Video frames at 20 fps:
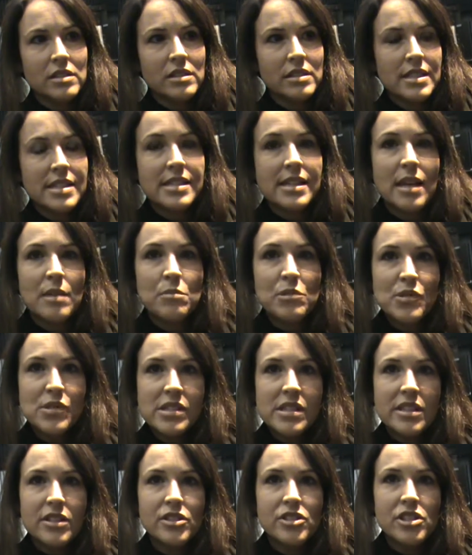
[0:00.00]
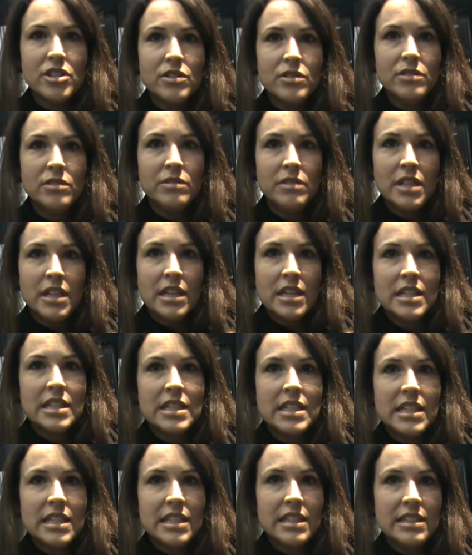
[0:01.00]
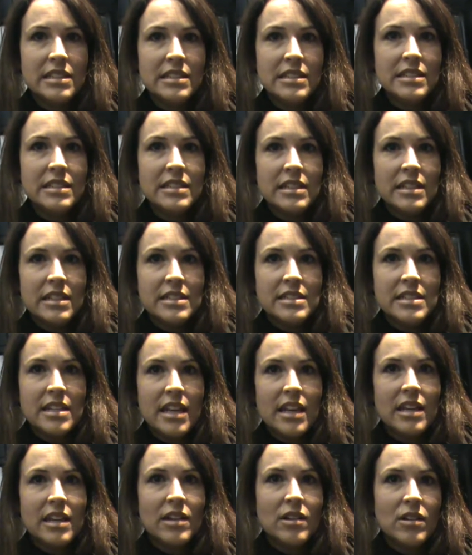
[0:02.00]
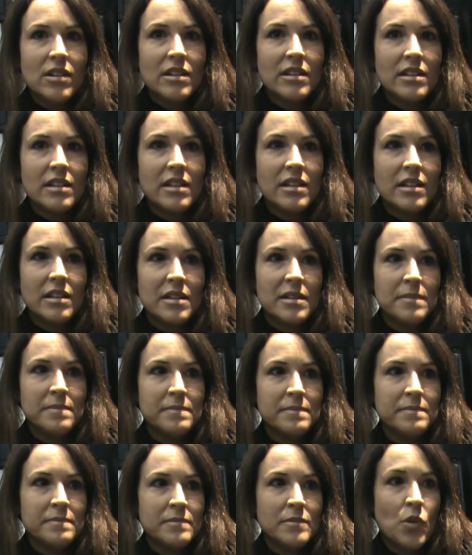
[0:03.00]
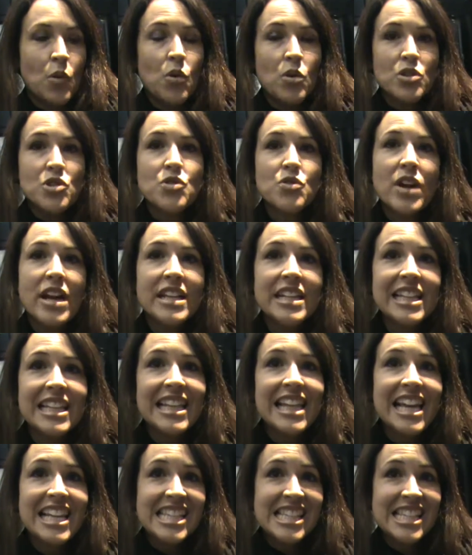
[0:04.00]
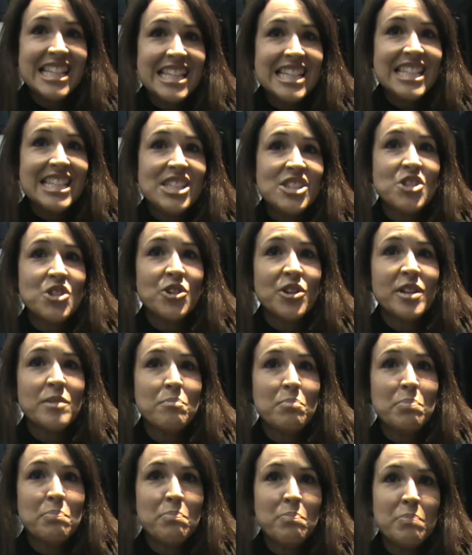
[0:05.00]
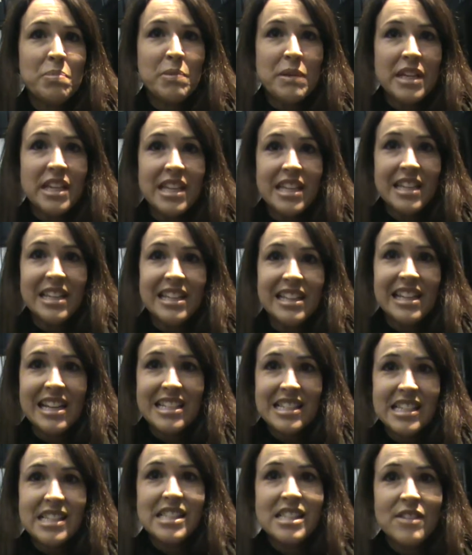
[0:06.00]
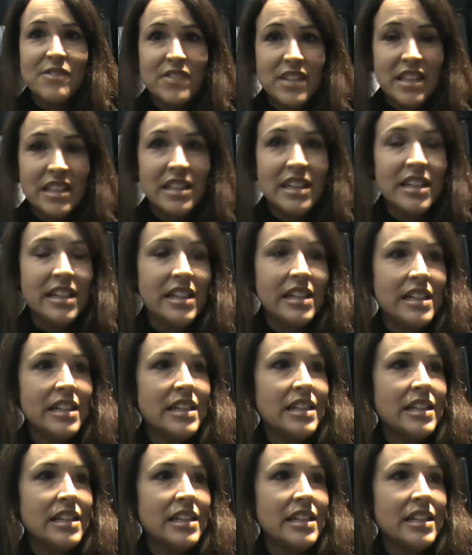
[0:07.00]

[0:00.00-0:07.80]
stables there too. The kids take horse riding classes during PE classes if they like.